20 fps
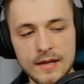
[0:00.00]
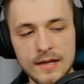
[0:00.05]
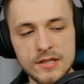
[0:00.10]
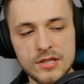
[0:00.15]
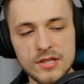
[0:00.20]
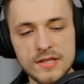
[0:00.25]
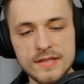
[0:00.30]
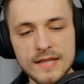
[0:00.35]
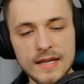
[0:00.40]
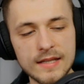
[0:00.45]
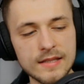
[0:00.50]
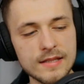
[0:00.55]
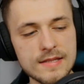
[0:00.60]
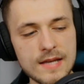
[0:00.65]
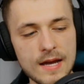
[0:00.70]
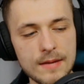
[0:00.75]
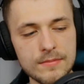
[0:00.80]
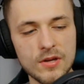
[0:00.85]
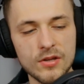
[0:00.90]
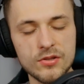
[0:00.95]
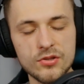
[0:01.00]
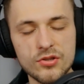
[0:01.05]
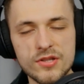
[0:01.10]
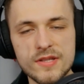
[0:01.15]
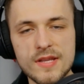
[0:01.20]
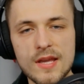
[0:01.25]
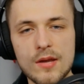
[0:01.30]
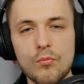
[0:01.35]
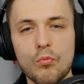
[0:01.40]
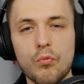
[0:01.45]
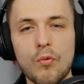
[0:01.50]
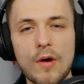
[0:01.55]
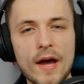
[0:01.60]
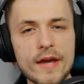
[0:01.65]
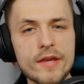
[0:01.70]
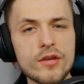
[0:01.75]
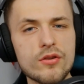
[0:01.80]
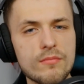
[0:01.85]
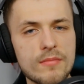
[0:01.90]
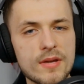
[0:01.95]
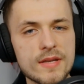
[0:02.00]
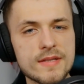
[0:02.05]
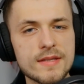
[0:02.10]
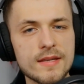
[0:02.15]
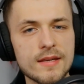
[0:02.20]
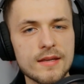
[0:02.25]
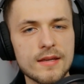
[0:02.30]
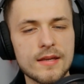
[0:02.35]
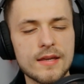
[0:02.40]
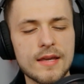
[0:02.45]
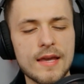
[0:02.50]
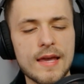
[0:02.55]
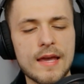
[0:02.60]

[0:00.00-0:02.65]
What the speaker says: and just take the time to understand why you missed it